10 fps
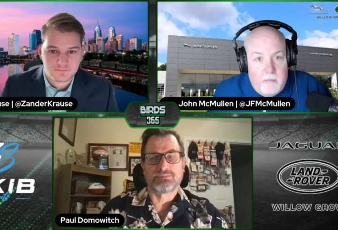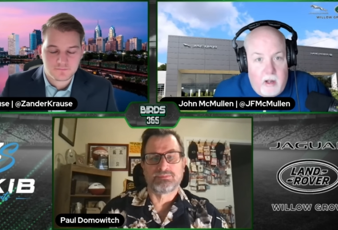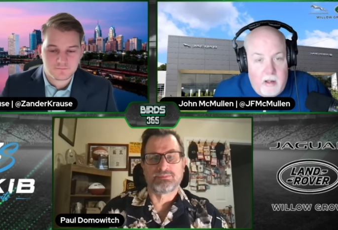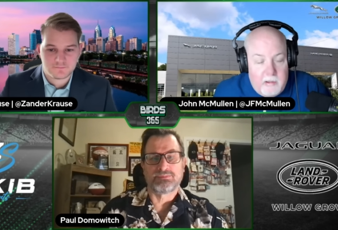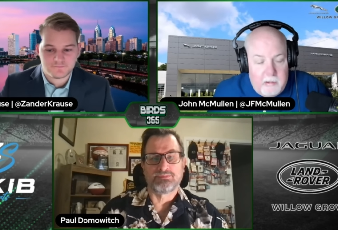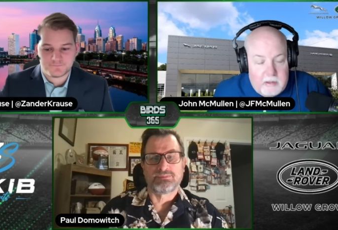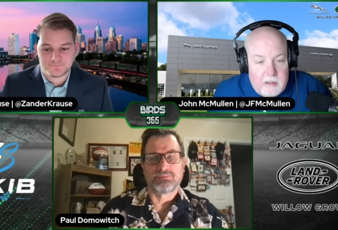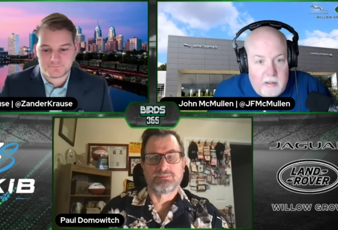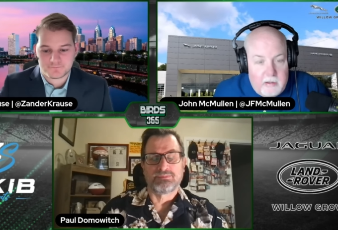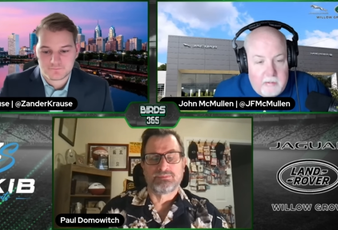Speaker 1: my whole
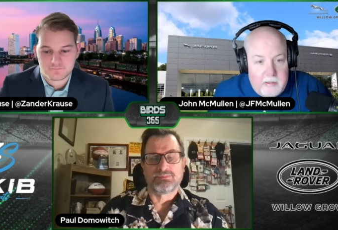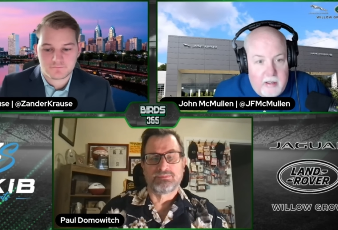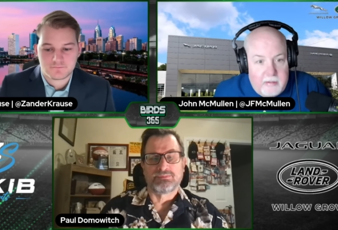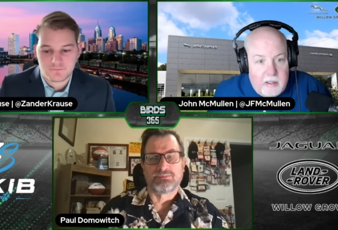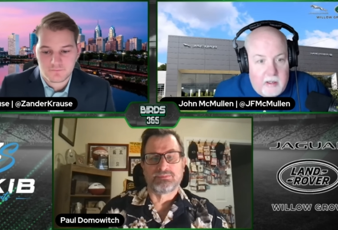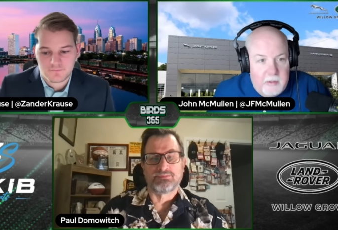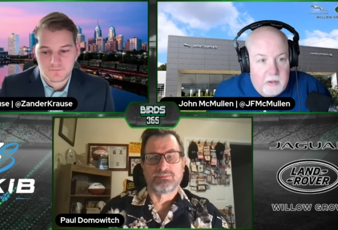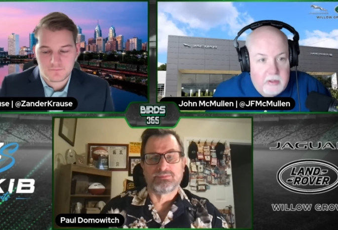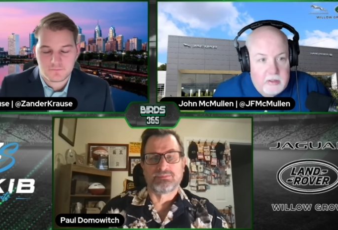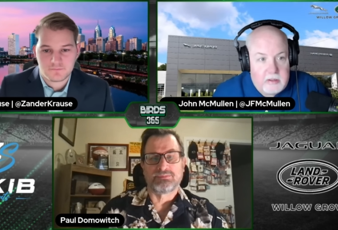take on that, Damo,
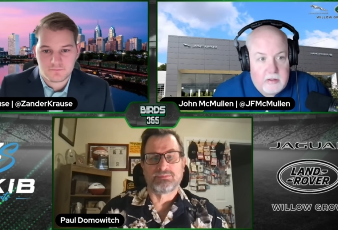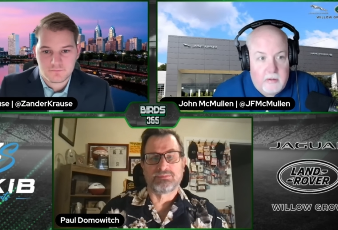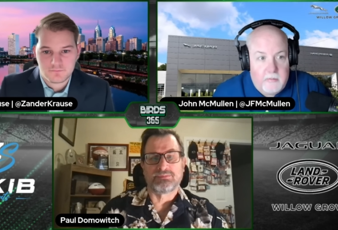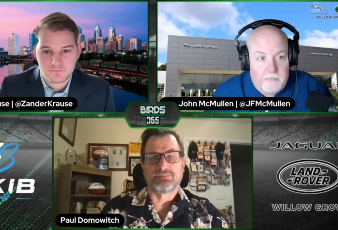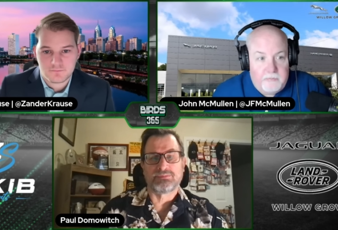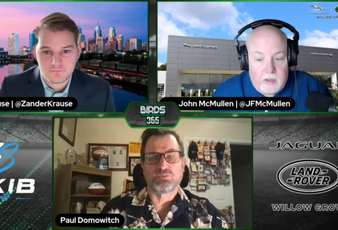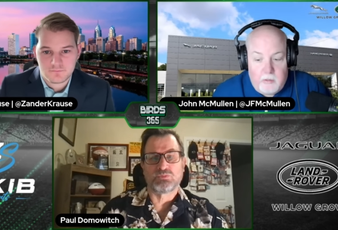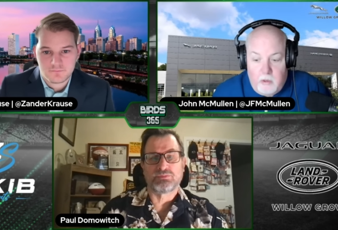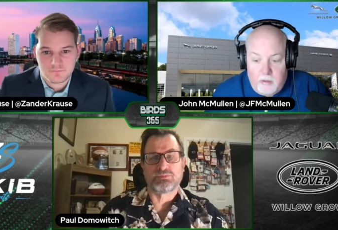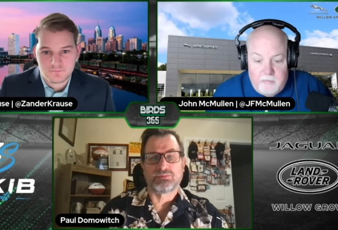is
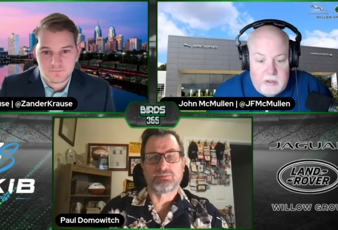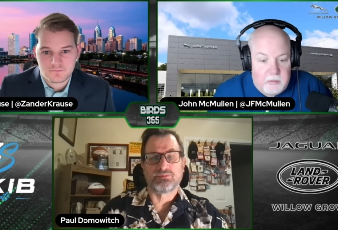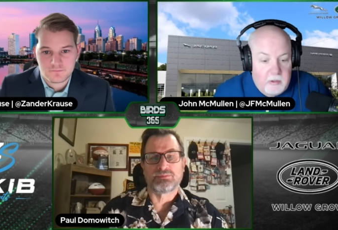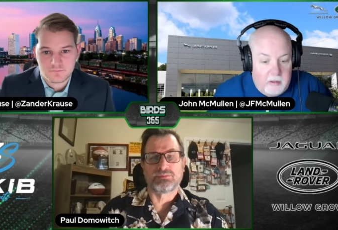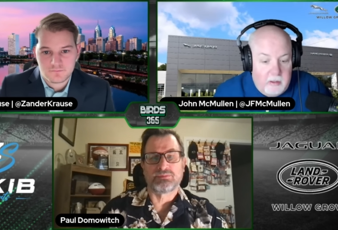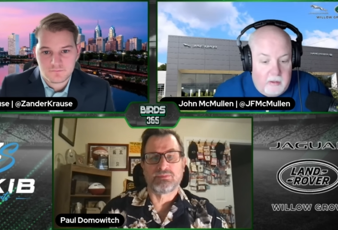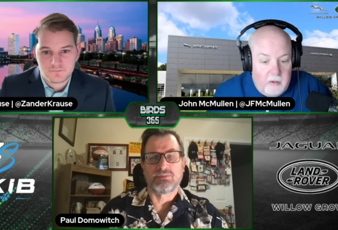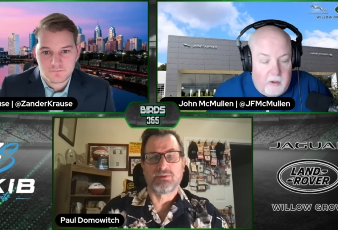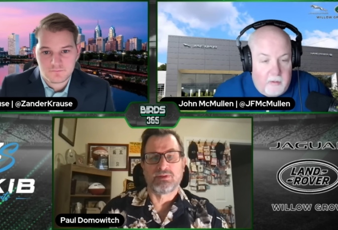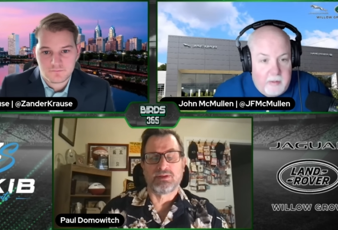well, if he's really a good
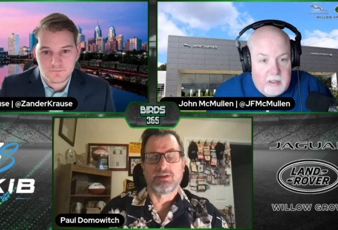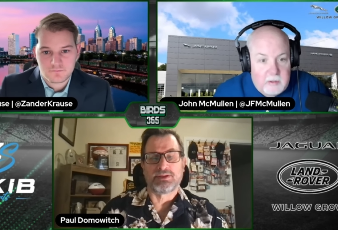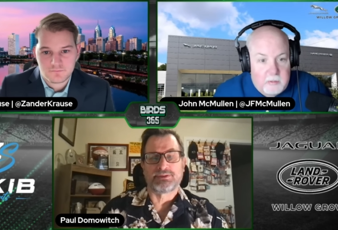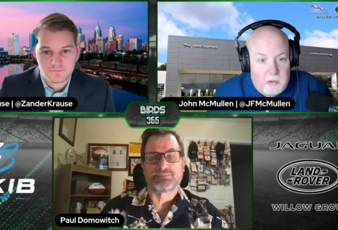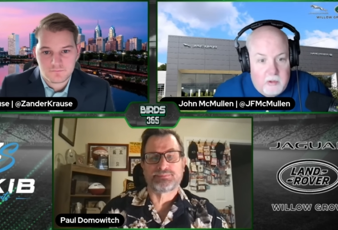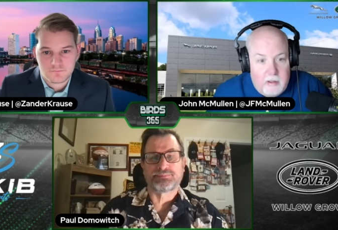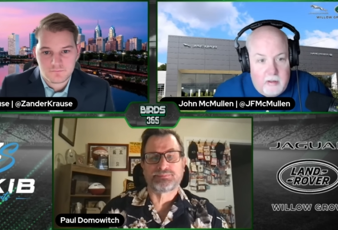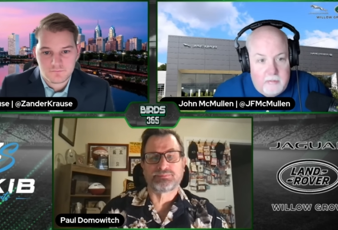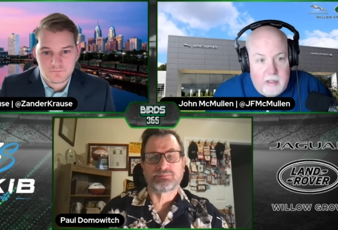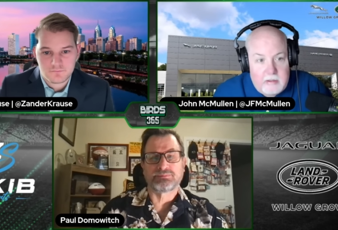offensive coordinator,
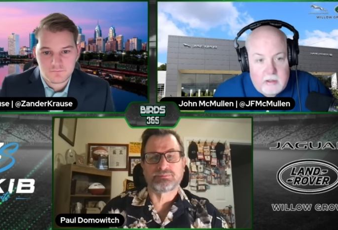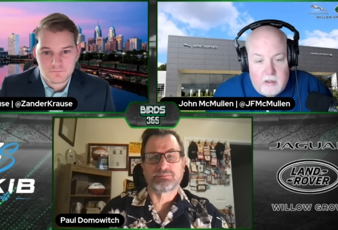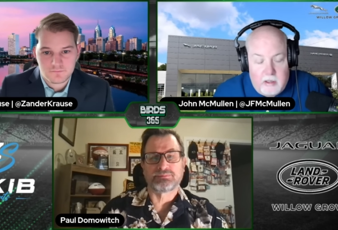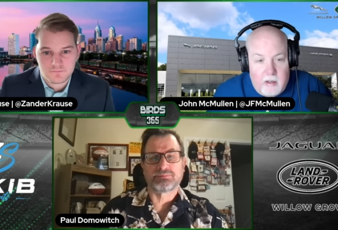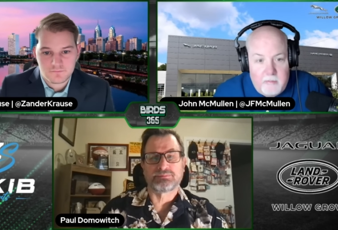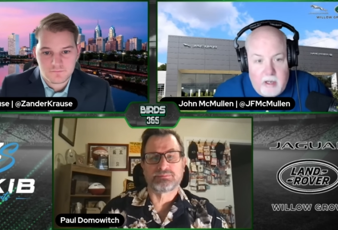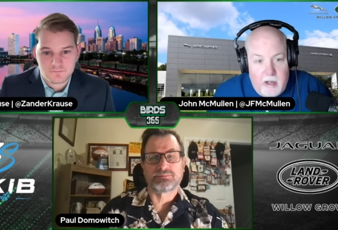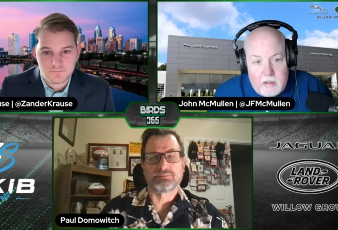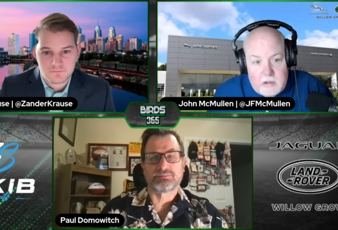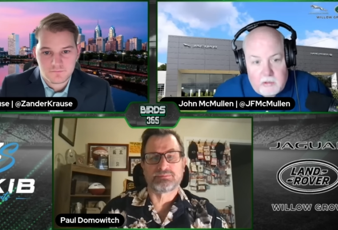that's going to come
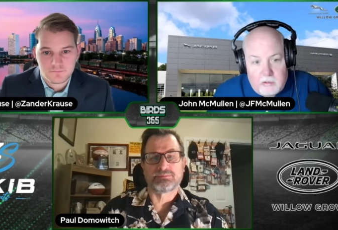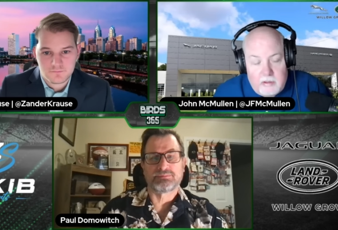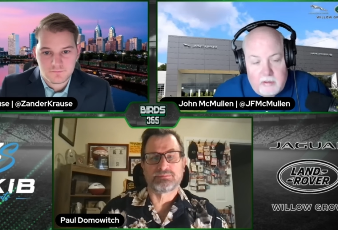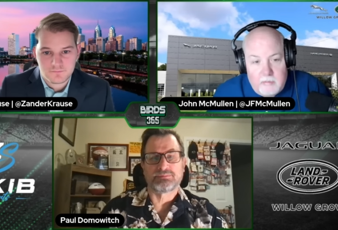naturally.